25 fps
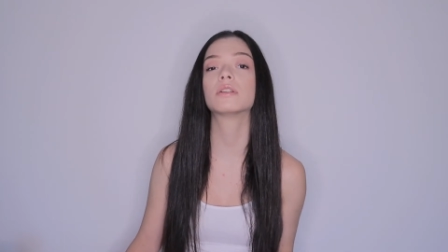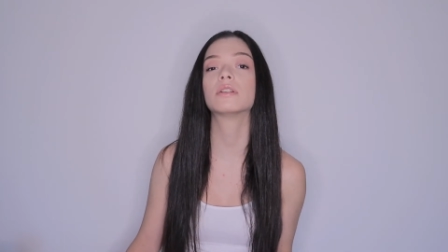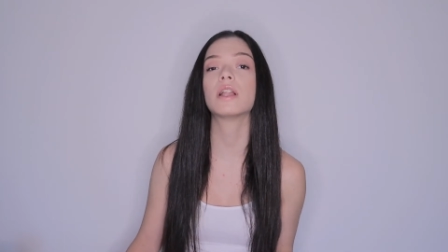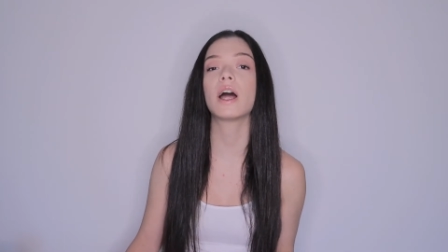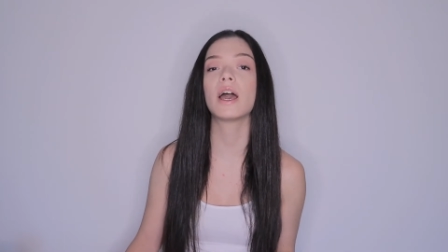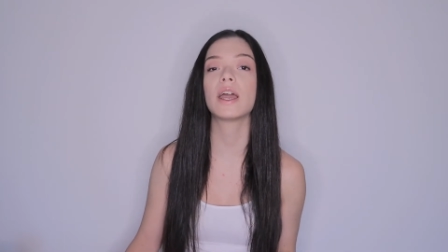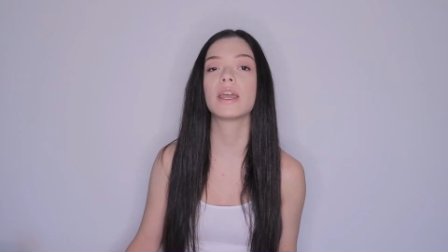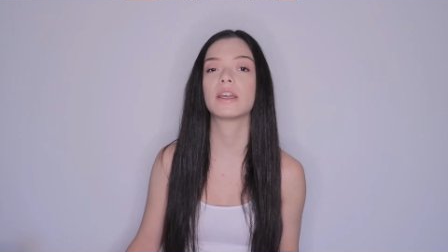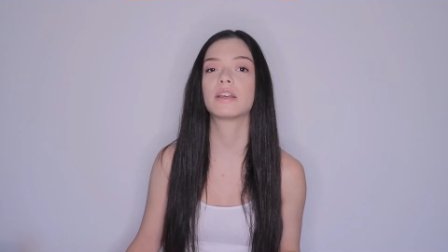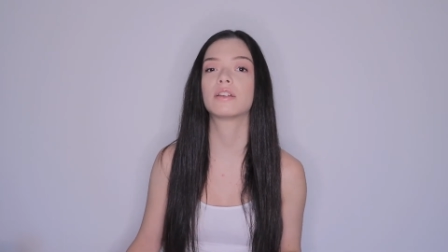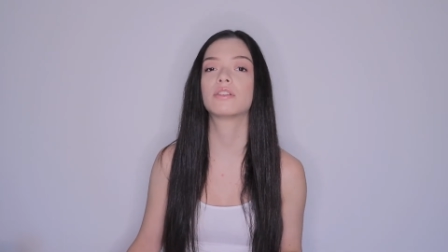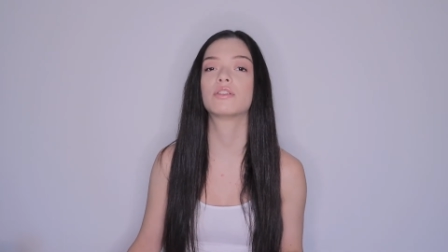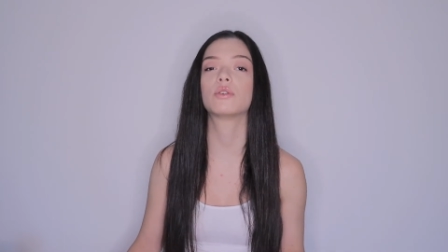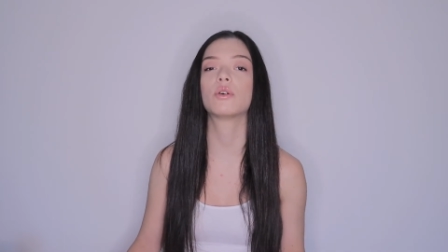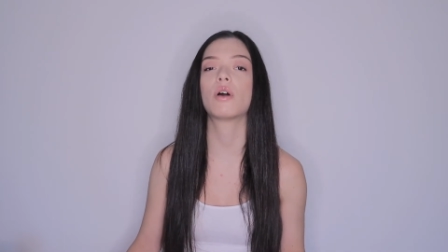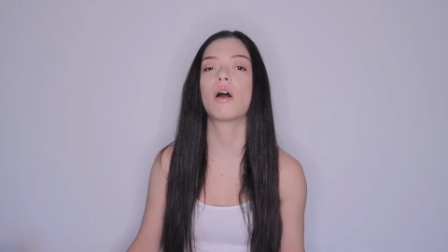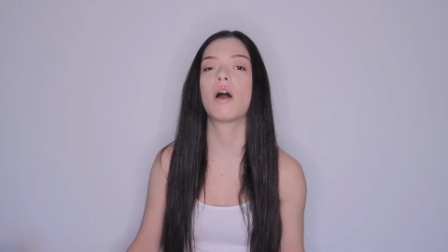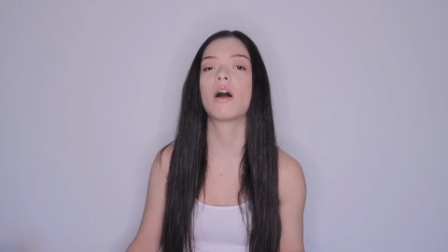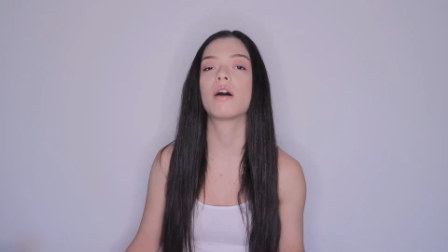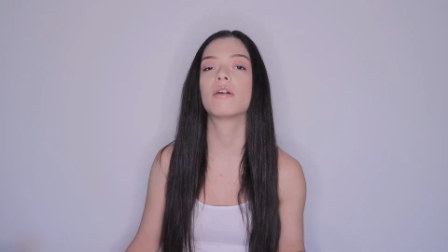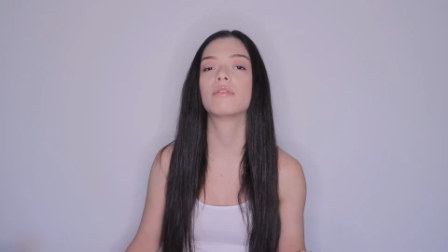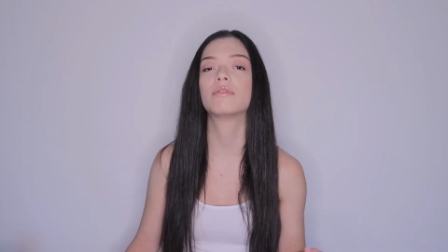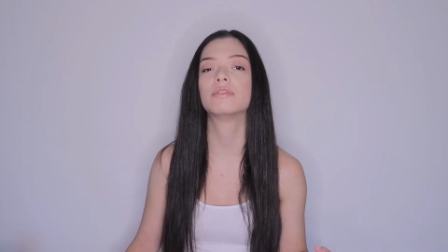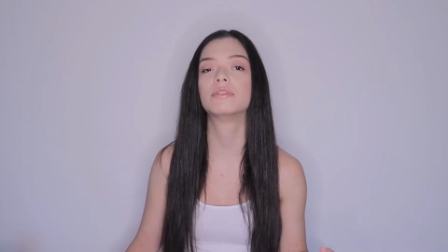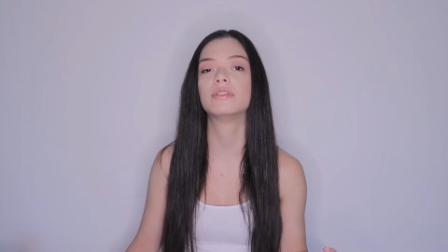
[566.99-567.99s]
like to
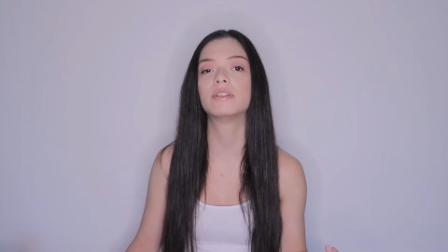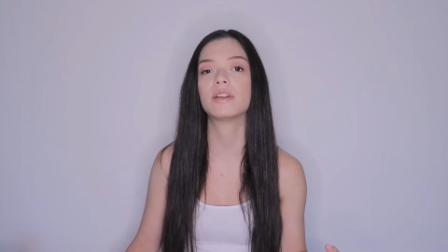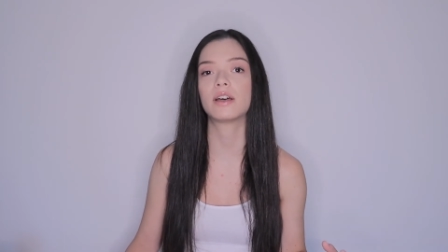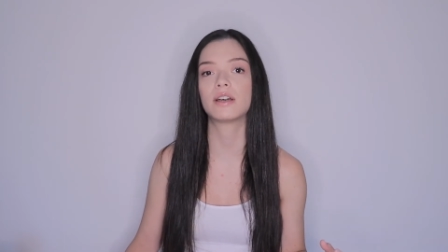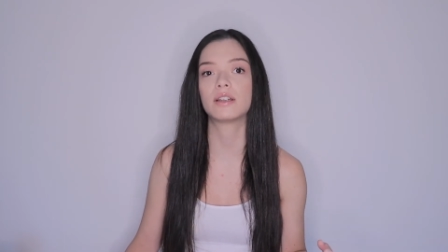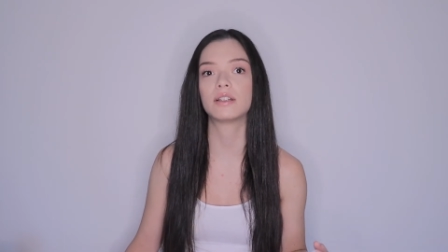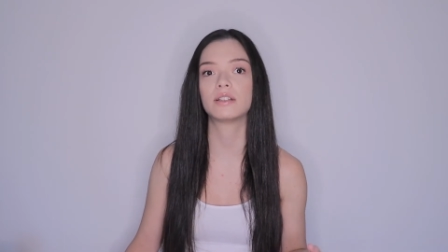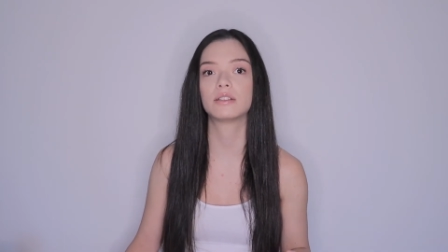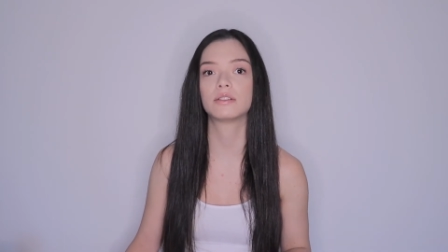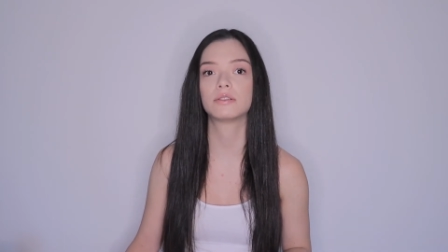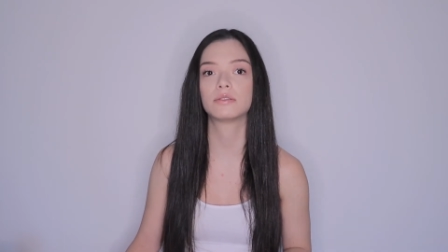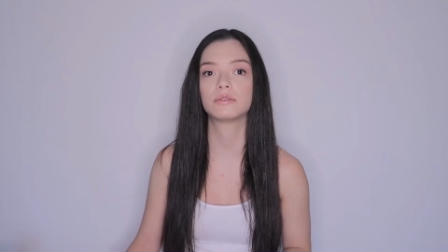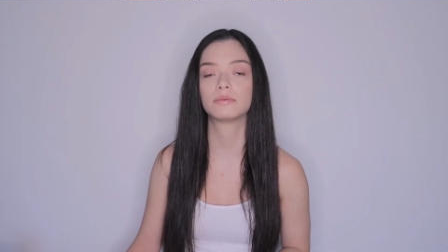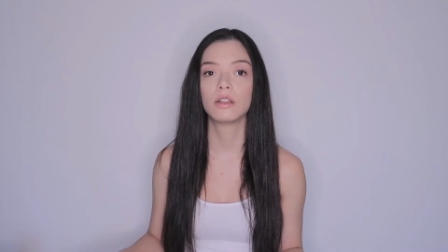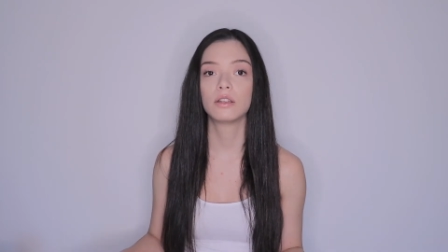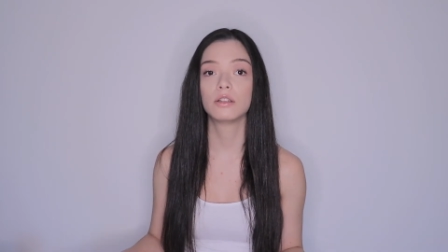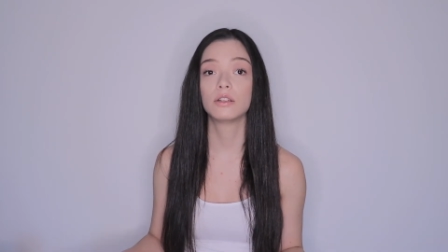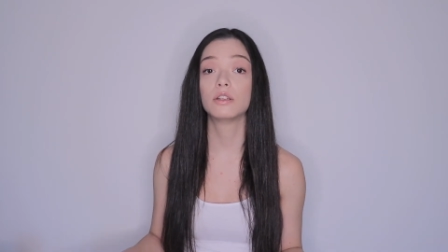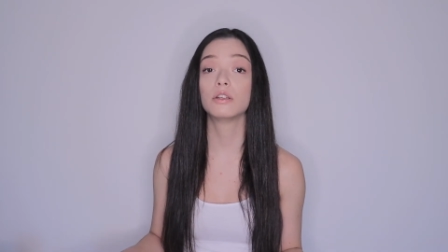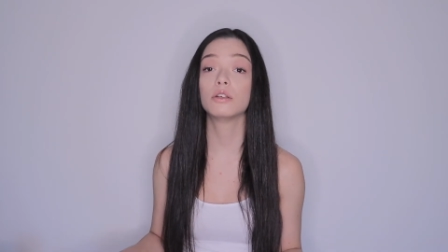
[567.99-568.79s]
have done.